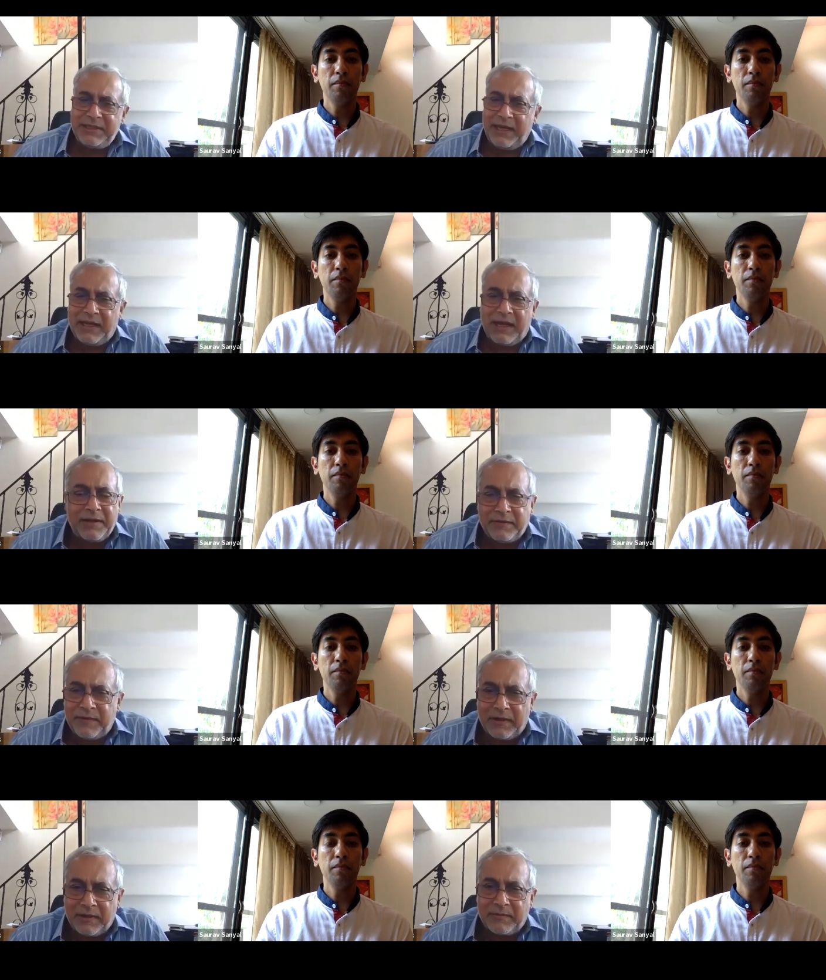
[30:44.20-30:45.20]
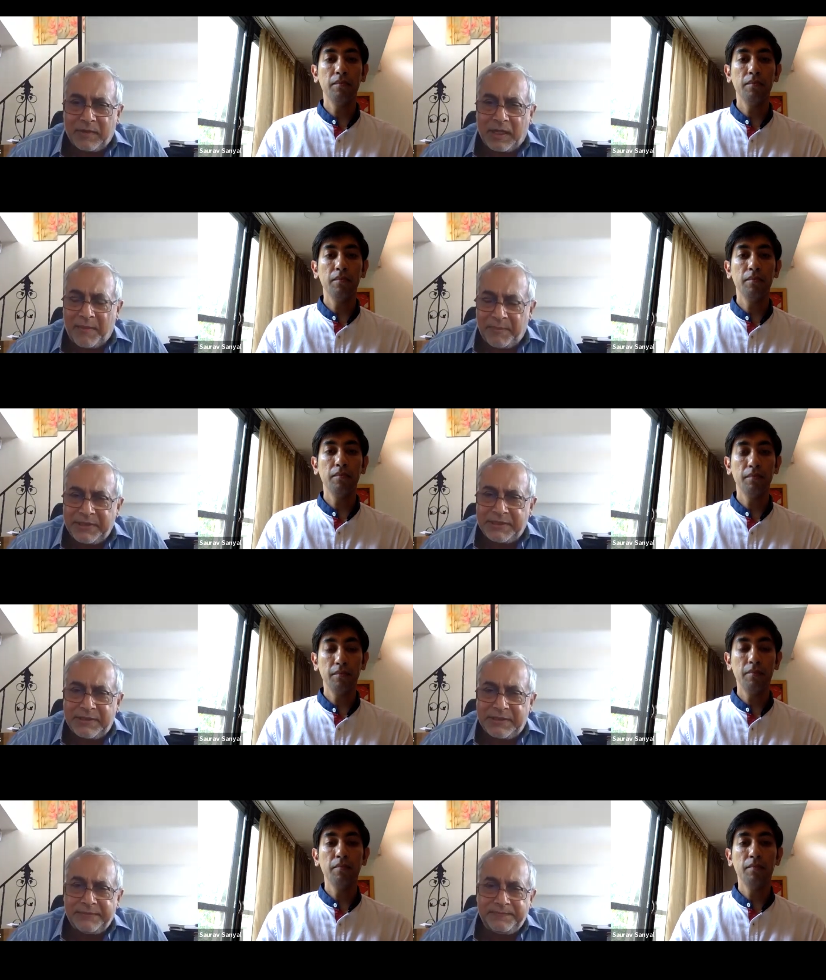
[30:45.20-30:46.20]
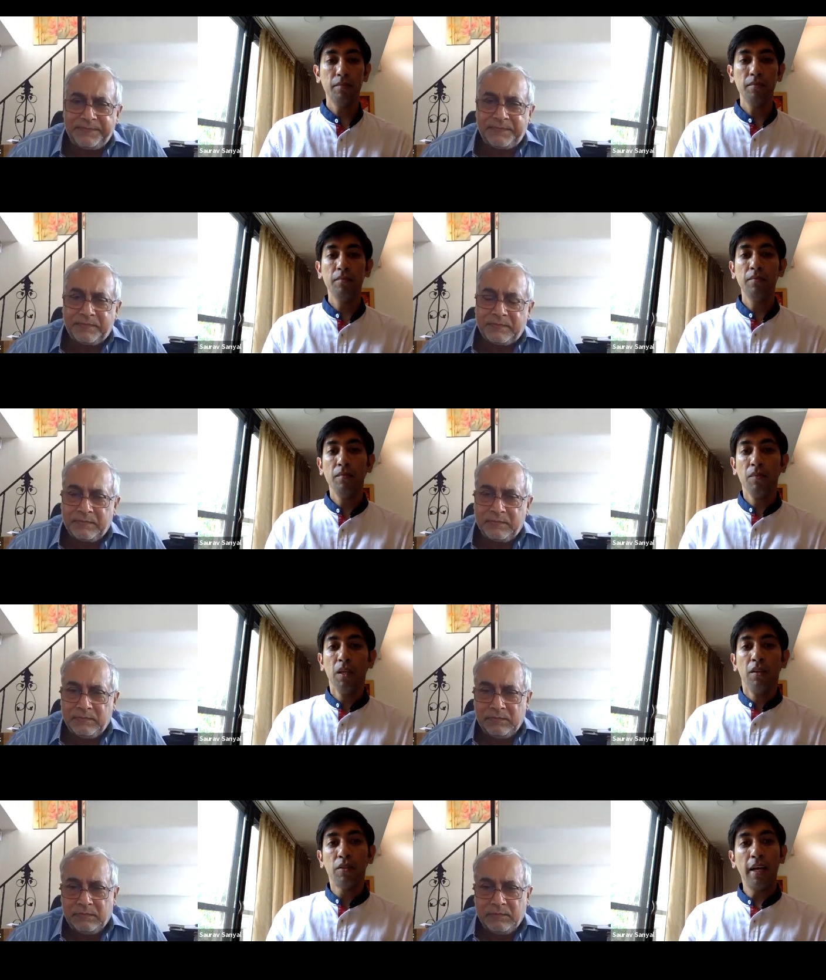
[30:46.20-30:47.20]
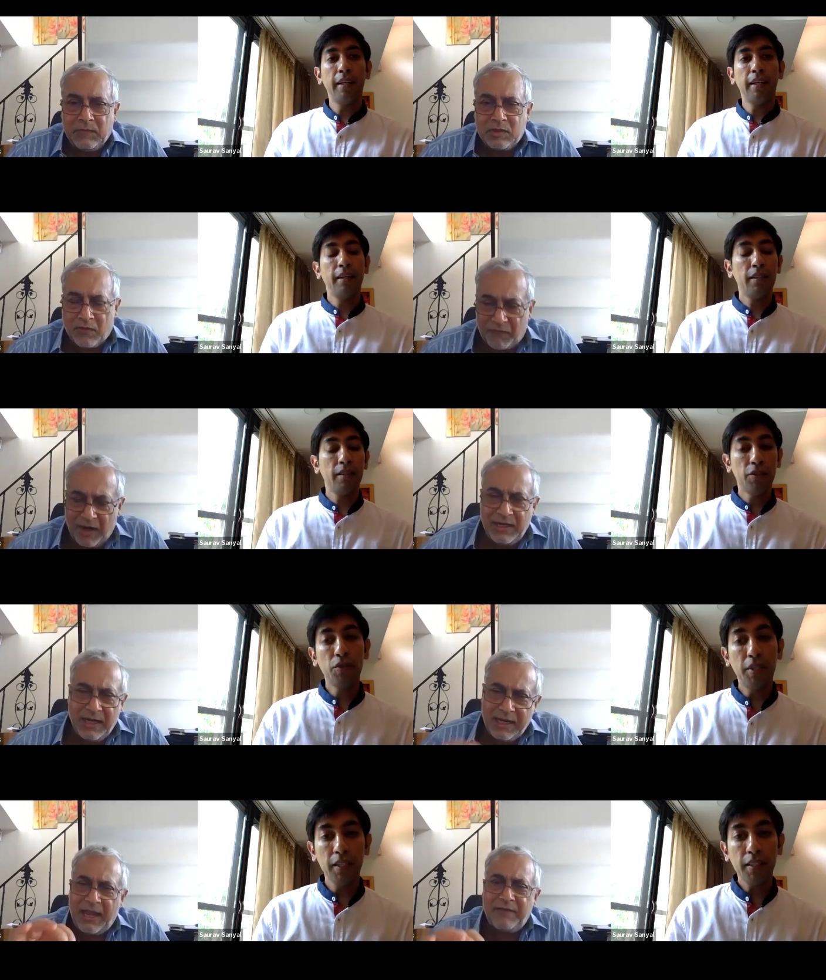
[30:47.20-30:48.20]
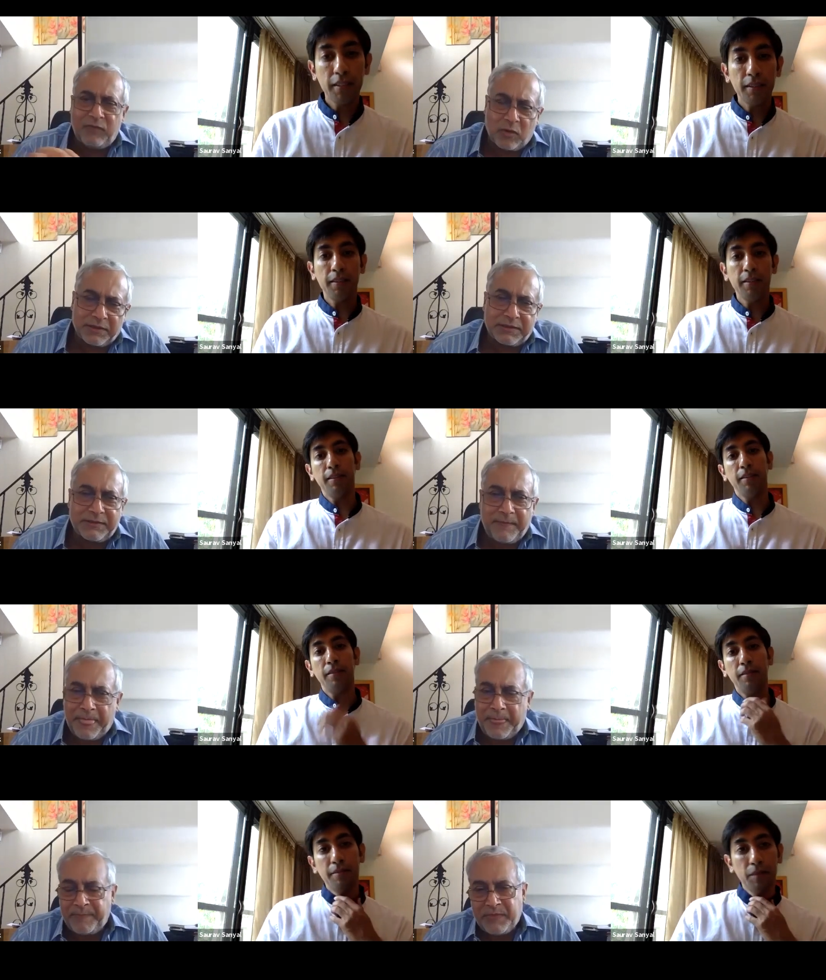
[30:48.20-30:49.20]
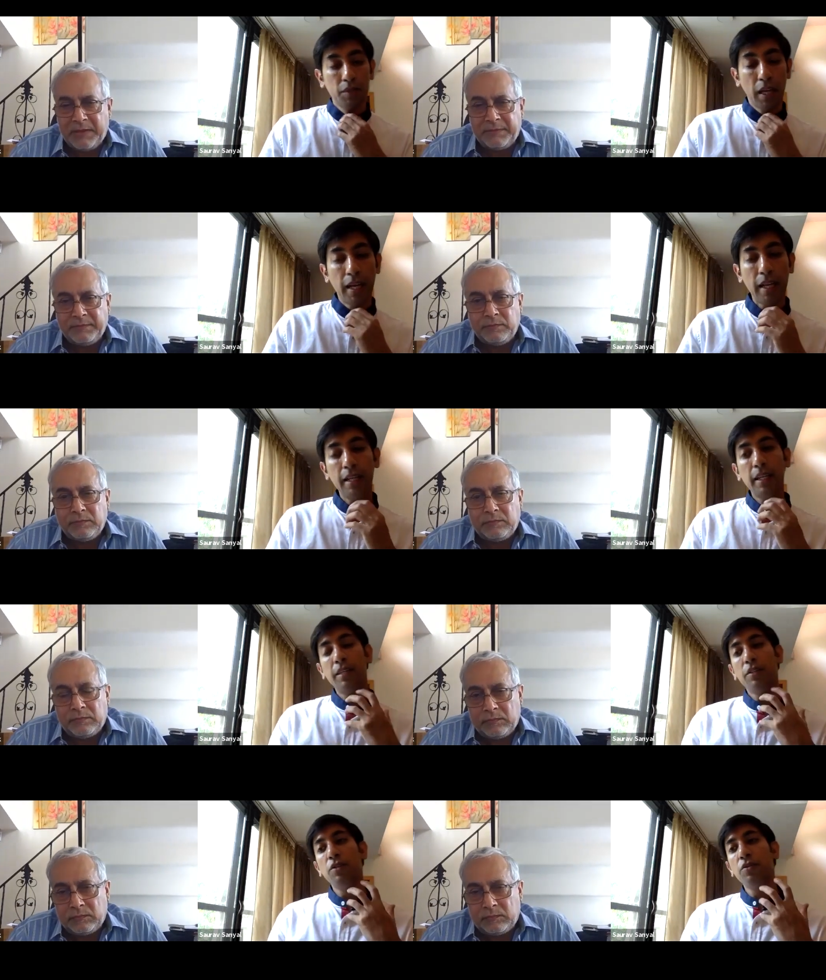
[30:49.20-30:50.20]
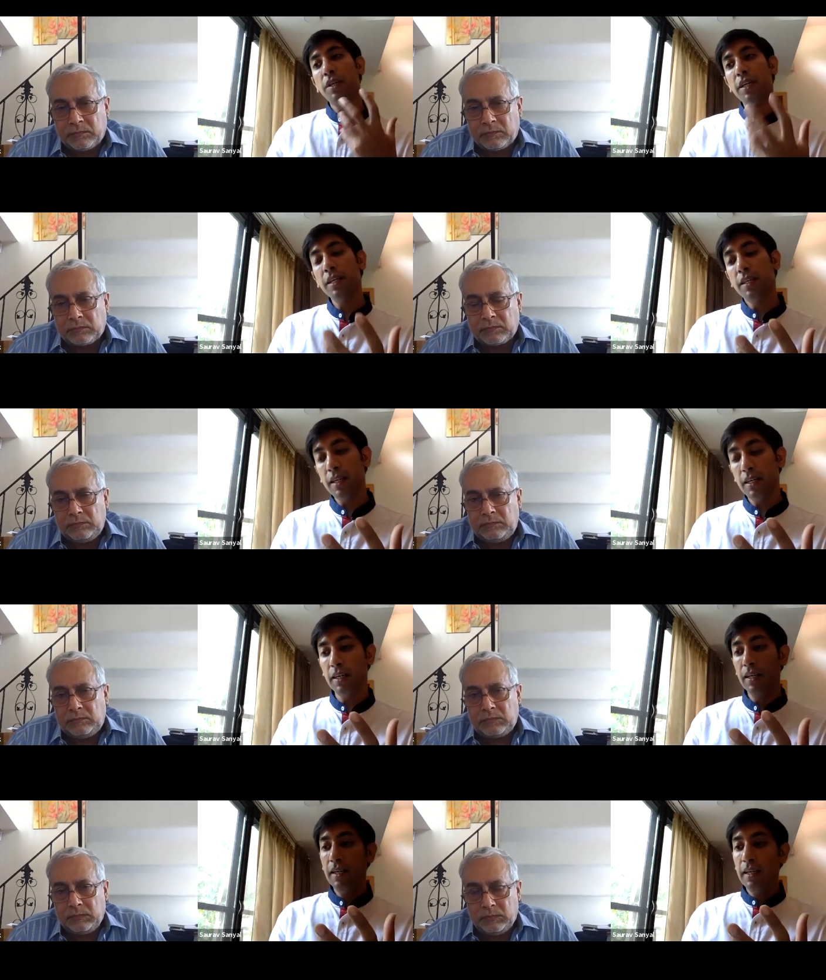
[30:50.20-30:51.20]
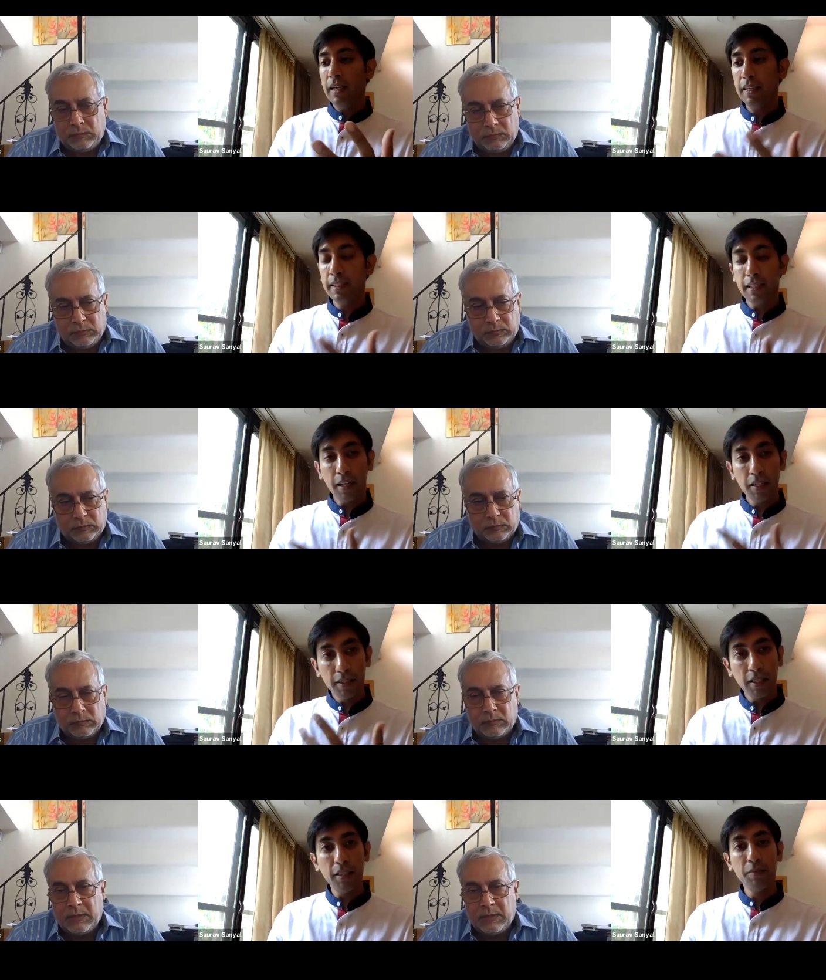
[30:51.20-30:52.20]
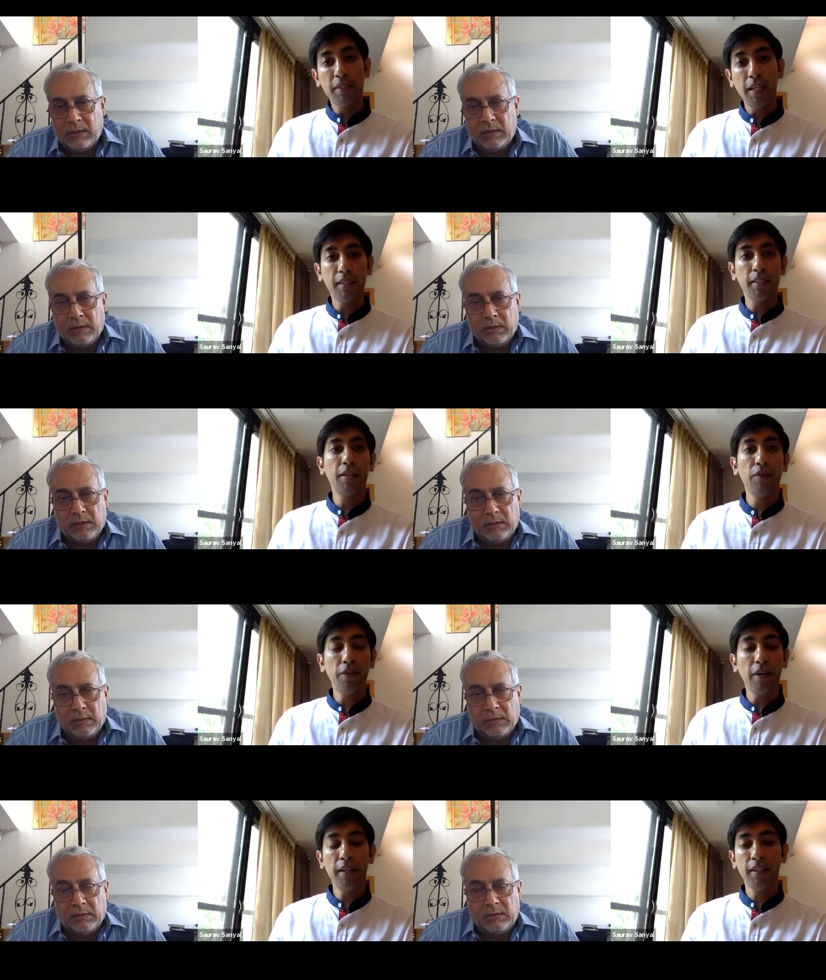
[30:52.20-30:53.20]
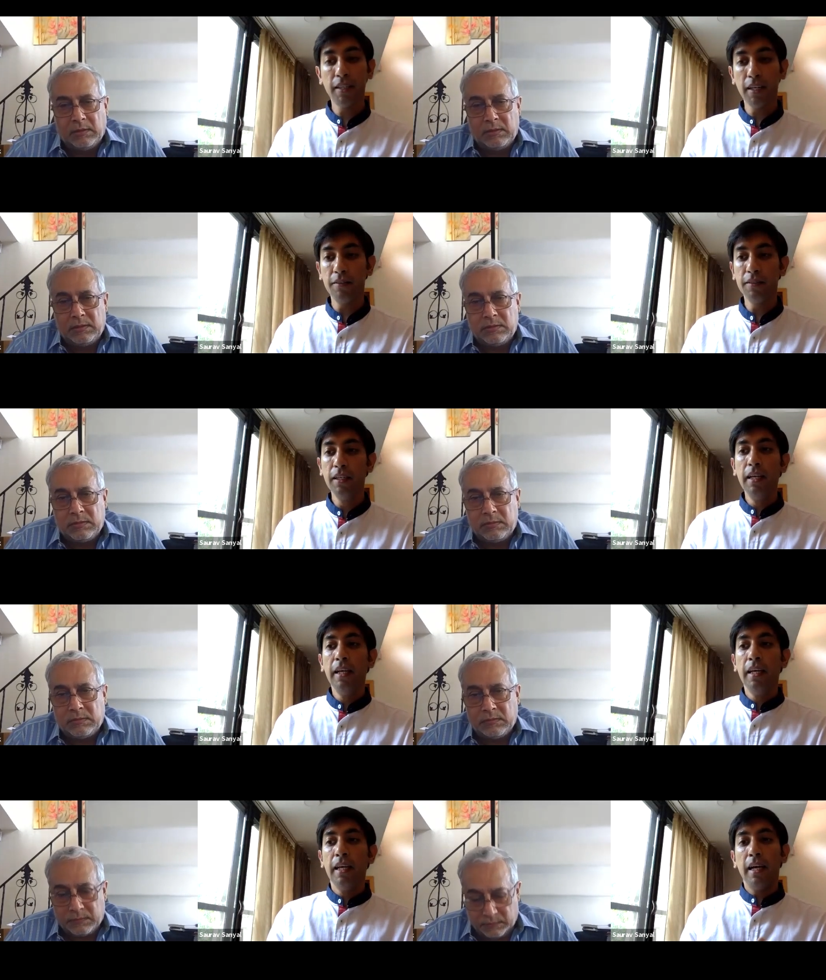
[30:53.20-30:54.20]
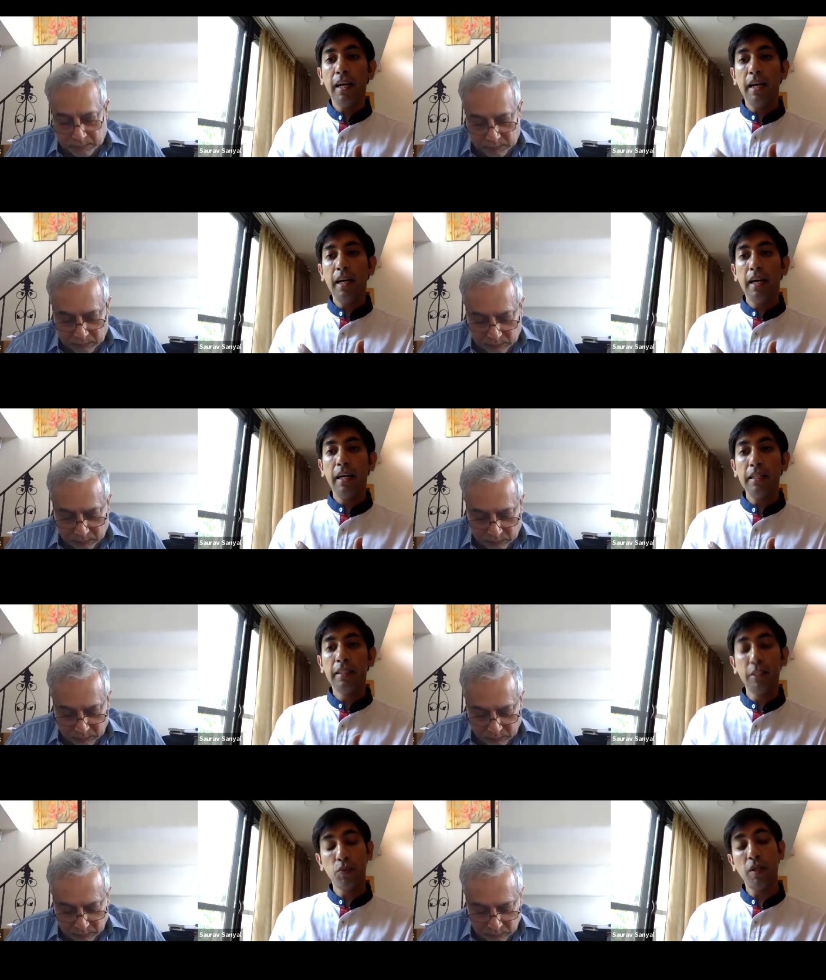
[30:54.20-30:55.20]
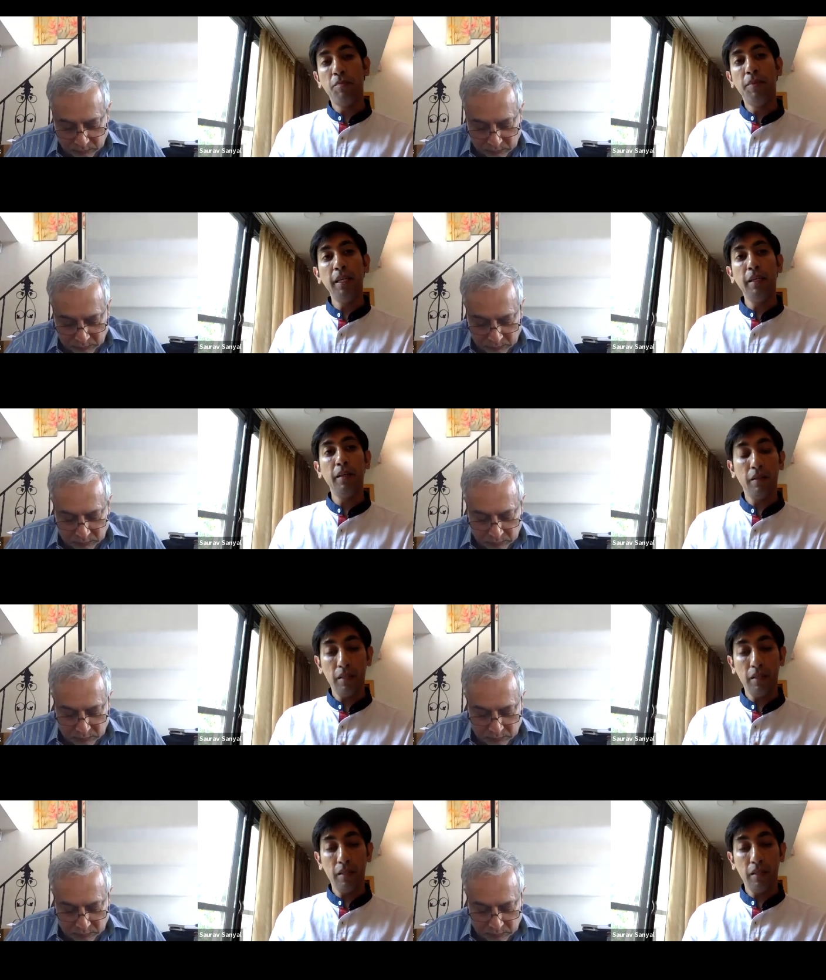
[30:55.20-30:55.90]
Speaker 1: A kind of uh, companies. Yeah. So and and funding and and and
Speaker 2: do you think uh, in the current circumstances that we find ourselves, uh, this will be